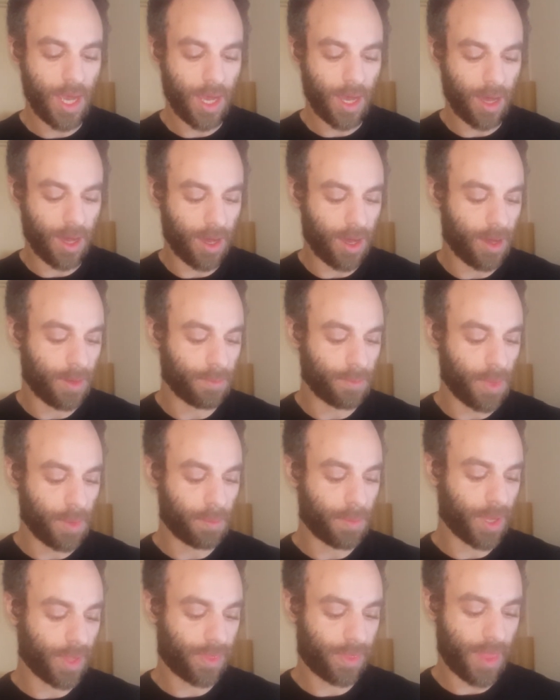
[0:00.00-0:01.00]

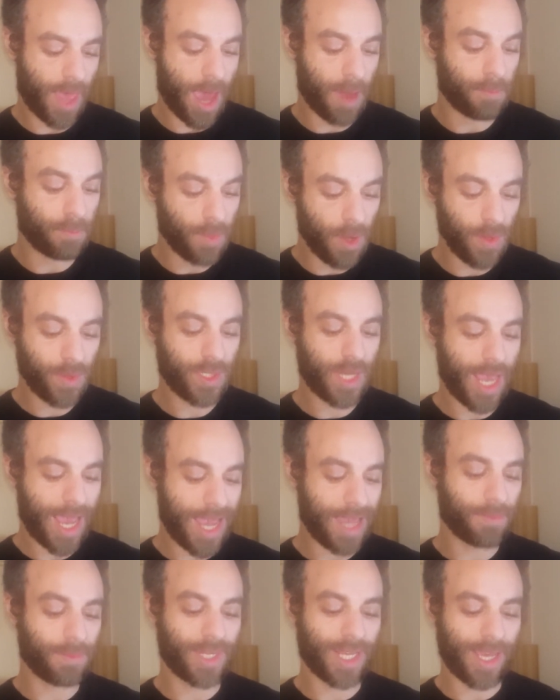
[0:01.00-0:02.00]
but that most
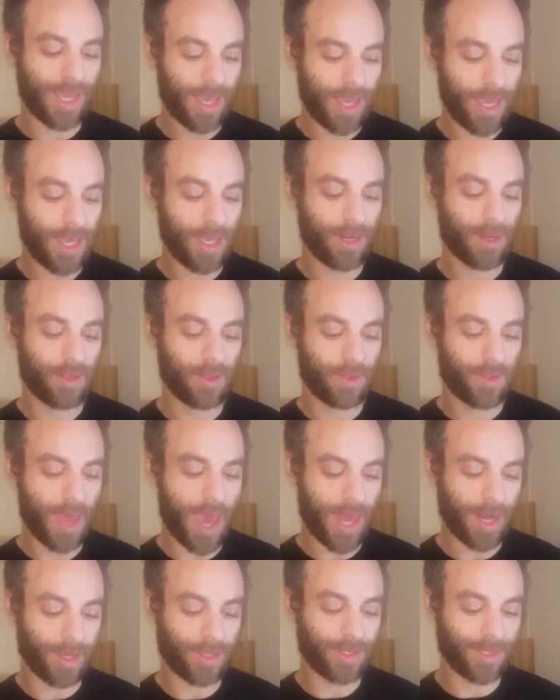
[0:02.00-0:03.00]
aim to hit
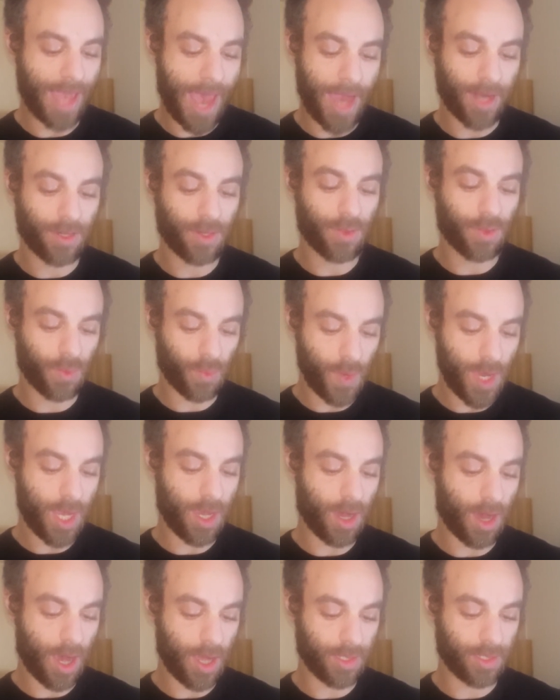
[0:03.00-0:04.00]
that exact 3
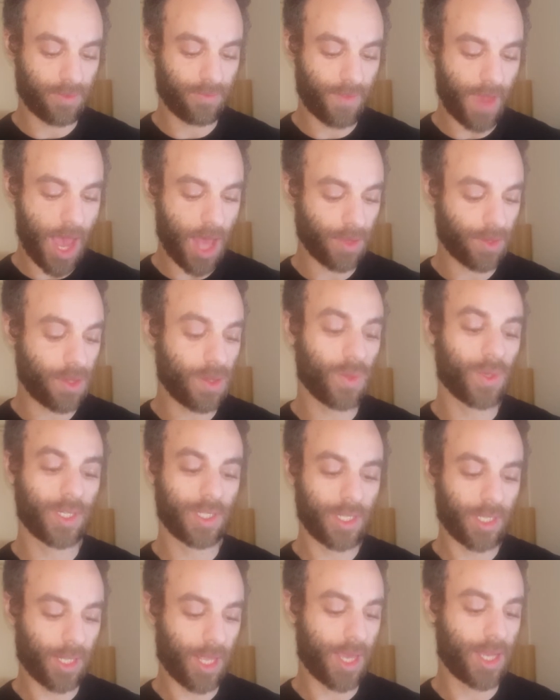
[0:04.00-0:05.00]
cost value
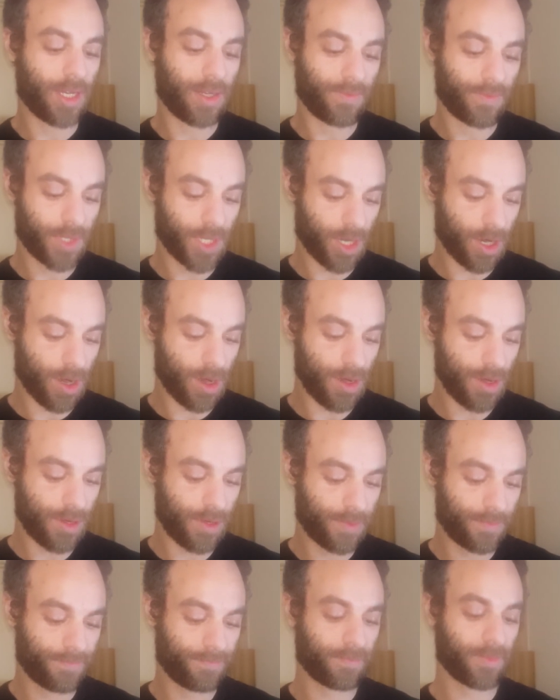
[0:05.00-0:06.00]
until end of turn.
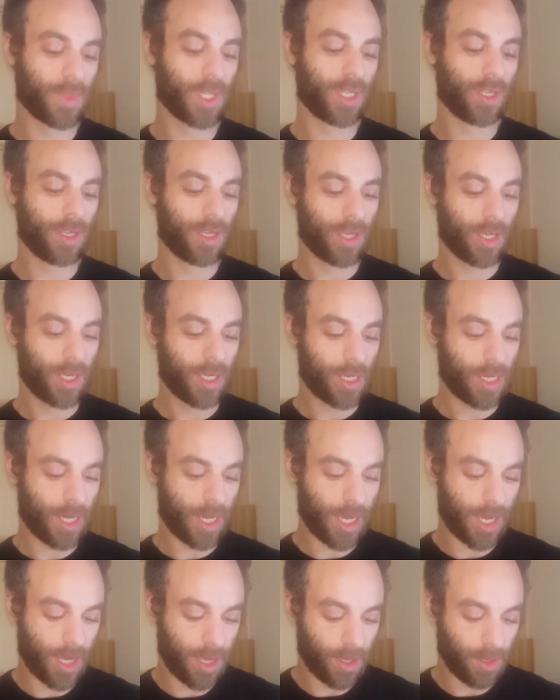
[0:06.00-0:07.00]

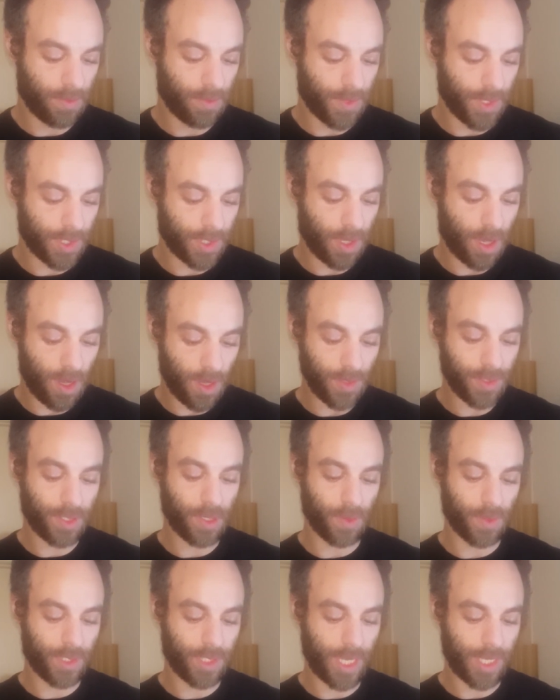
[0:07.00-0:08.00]
This
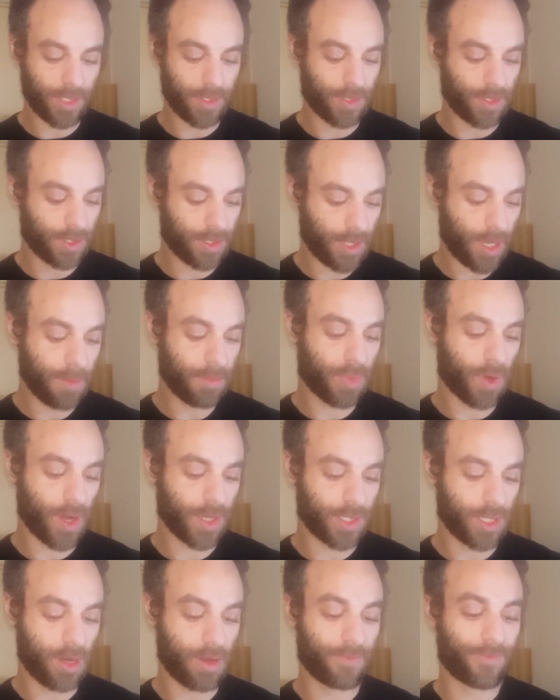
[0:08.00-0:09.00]
also sets the same
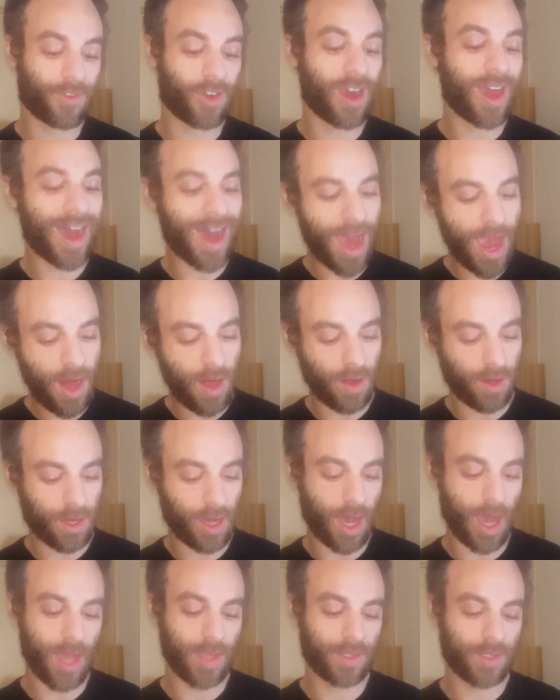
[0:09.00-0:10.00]
precedent for higher
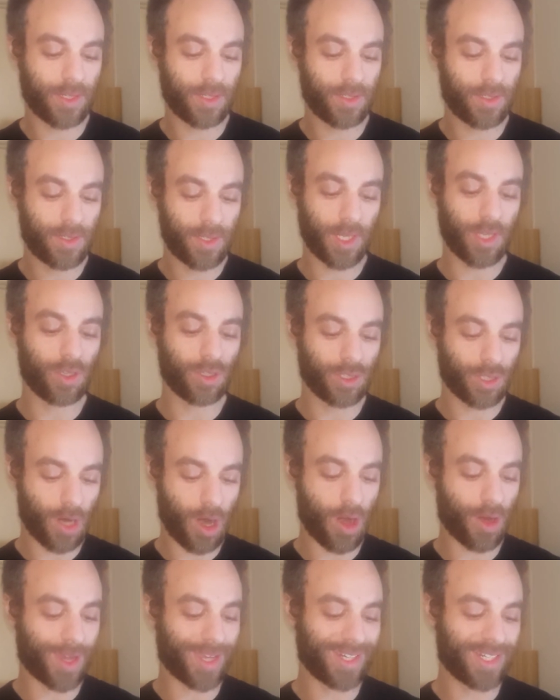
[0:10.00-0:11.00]
cost single
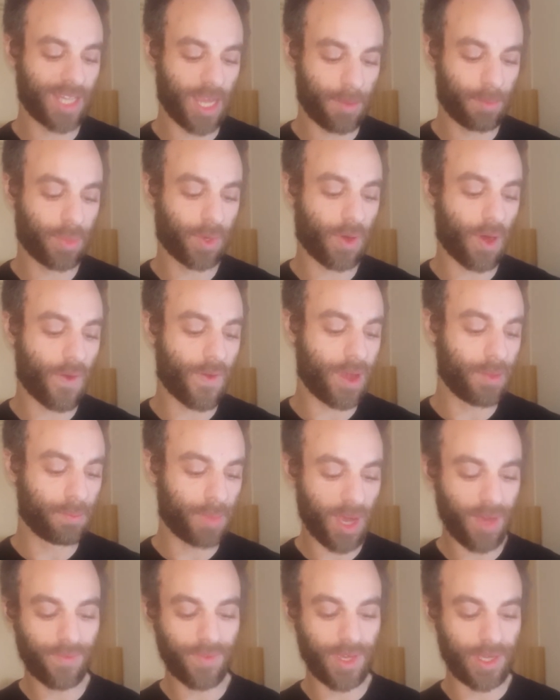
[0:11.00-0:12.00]
target temporary
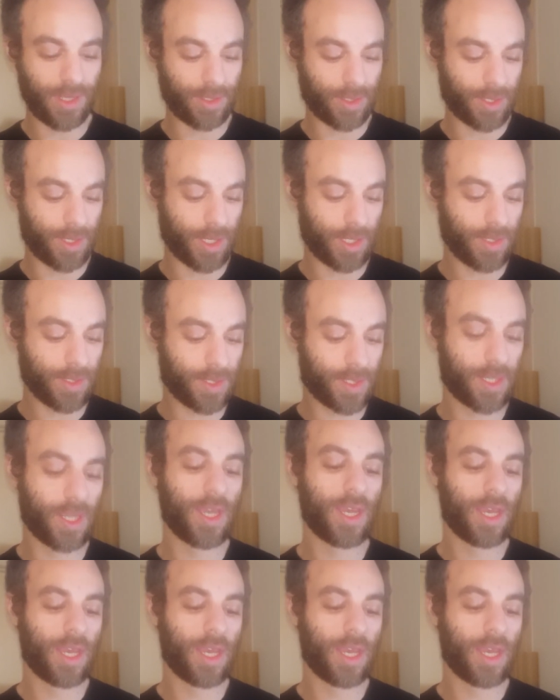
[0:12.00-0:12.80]
buff instants,